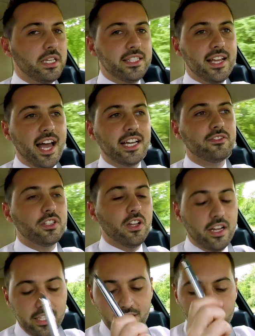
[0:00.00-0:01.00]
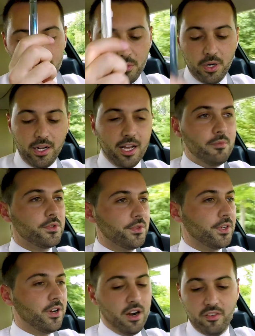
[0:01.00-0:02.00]
it's a heck of a lot easier when it comes with
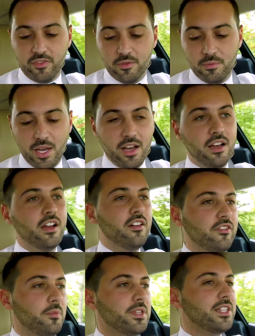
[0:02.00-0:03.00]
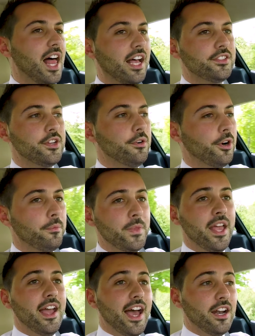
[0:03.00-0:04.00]
the car from its last owner.
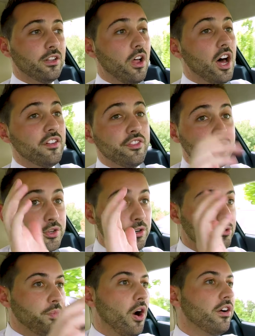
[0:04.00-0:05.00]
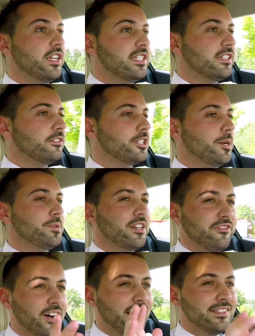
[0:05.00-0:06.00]
And a lot of third-party dealerships, I
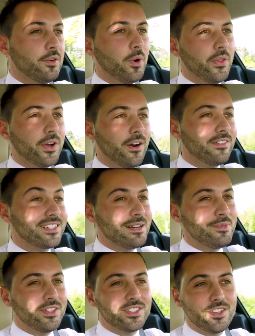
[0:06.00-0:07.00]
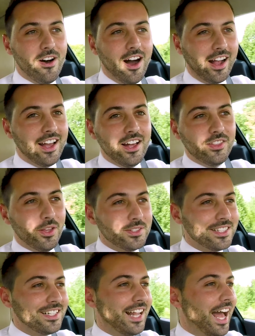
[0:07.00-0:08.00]
find that when the cars come in stock,
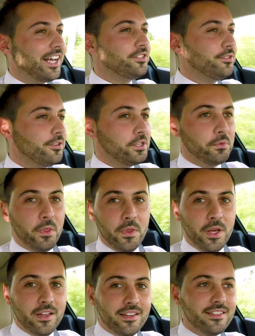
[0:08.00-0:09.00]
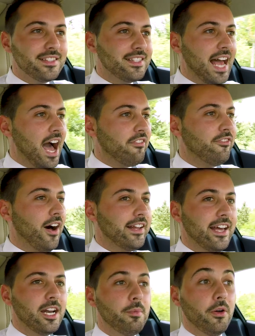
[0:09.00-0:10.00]
those little extras when the staff
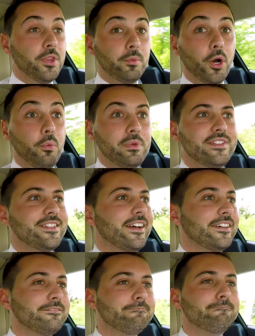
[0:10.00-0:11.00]
find out about them go missing.